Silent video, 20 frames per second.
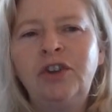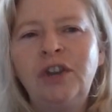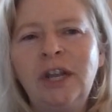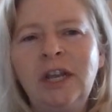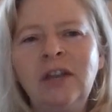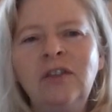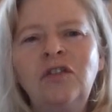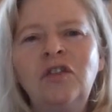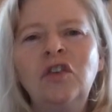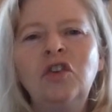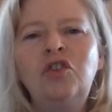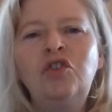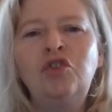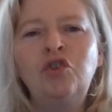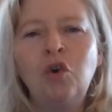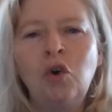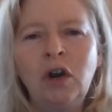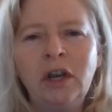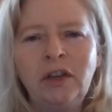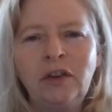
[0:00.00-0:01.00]
She is the
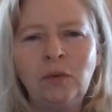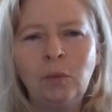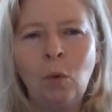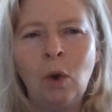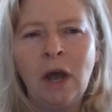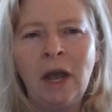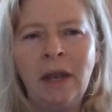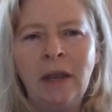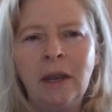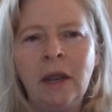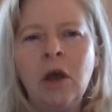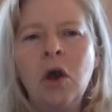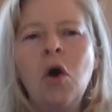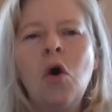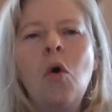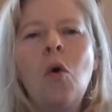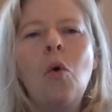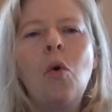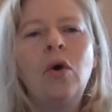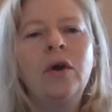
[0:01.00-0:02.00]
choice one,
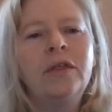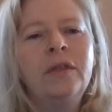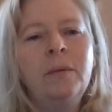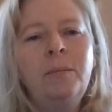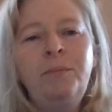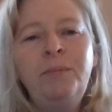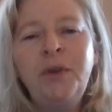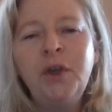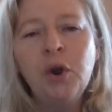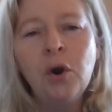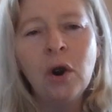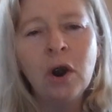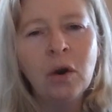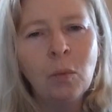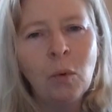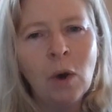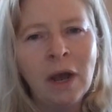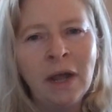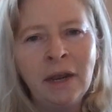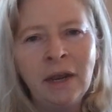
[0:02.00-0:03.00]
or the
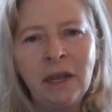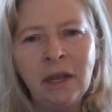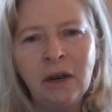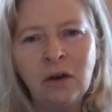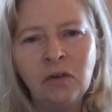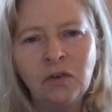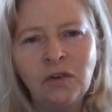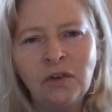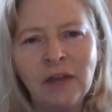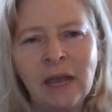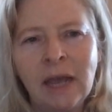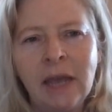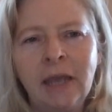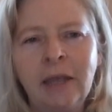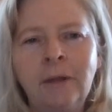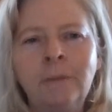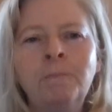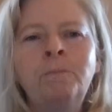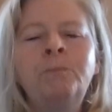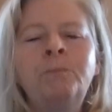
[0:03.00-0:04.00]
pure one. It'll
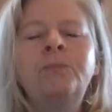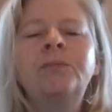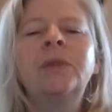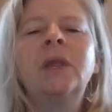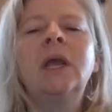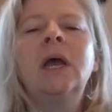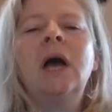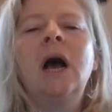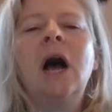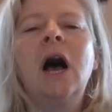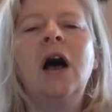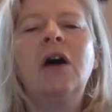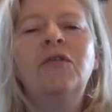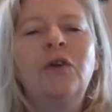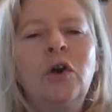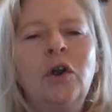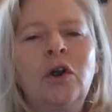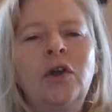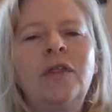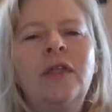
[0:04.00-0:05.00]
say
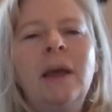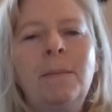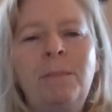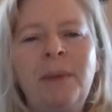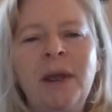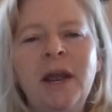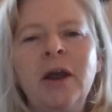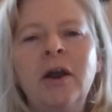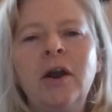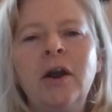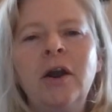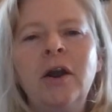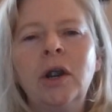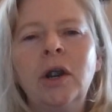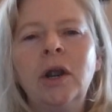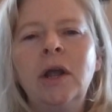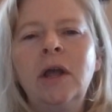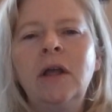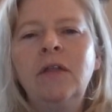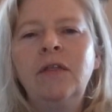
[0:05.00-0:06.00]
of her that bare
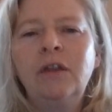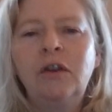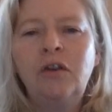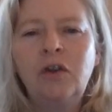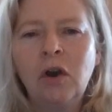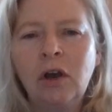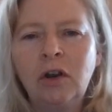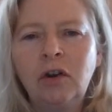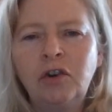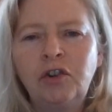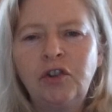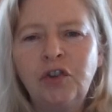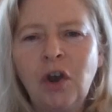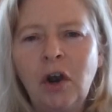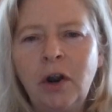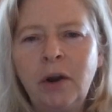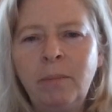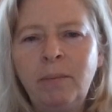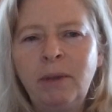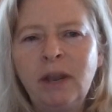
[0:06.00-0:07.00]
her. The daughter
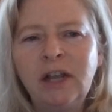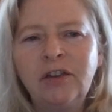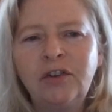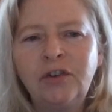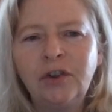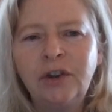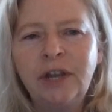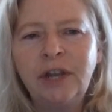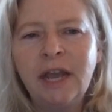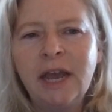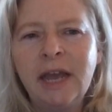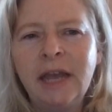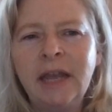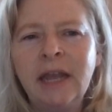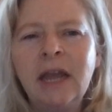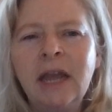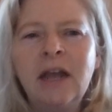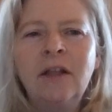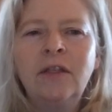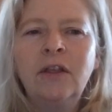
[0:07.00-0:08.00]
saw her, blessed her.
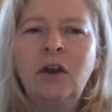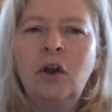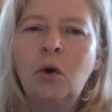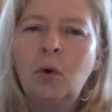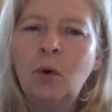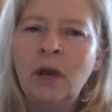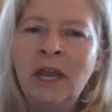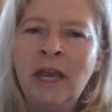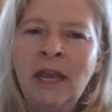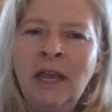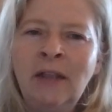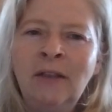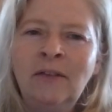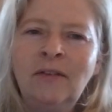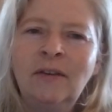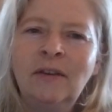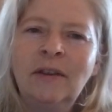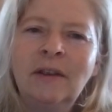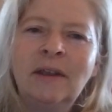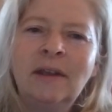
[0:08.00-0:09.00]
Yea, the
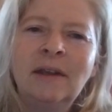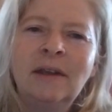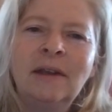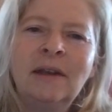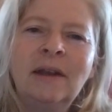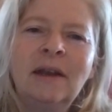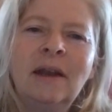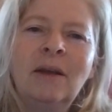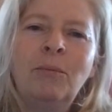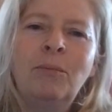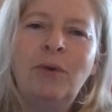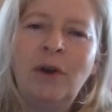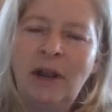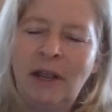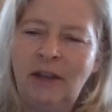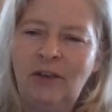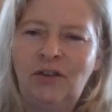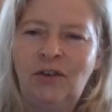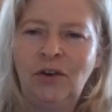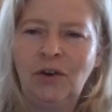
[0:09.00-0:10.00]
queens
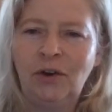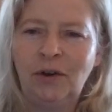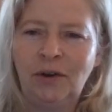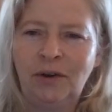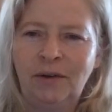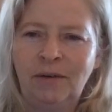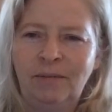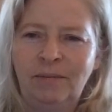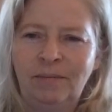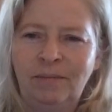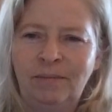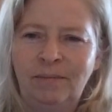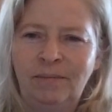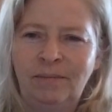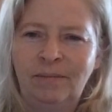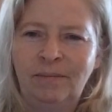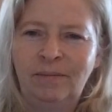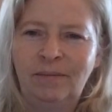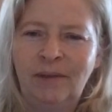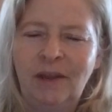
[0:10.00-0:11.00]
praised her.
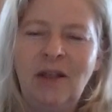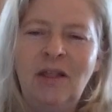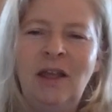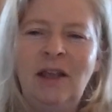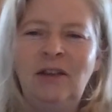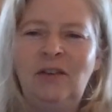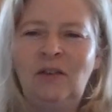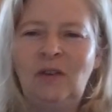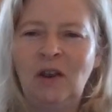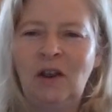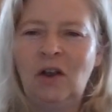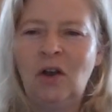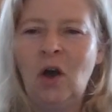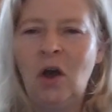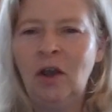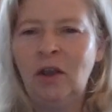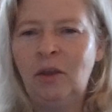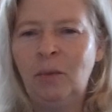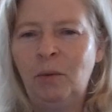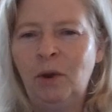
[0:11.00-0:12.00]
Now they stick
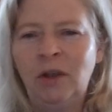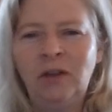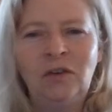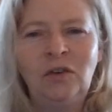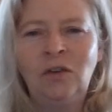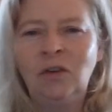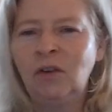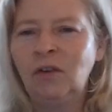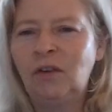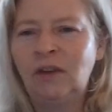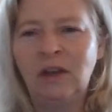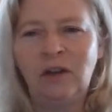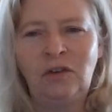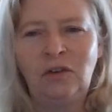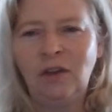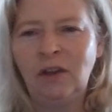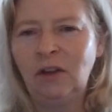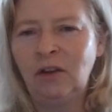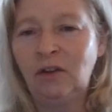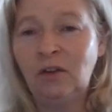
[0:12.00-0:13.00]
concubines. No
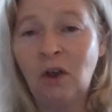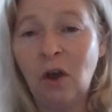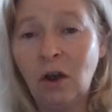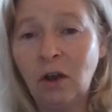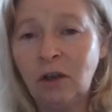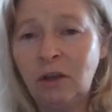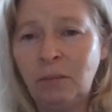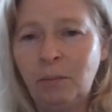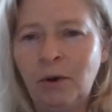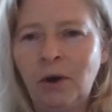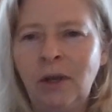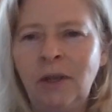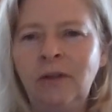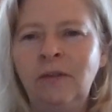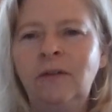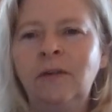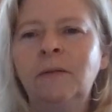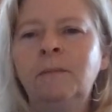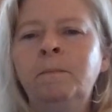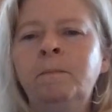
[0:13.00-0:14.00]
such thing as
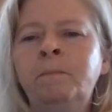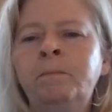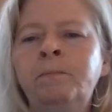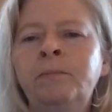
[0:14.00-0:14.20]
concubines.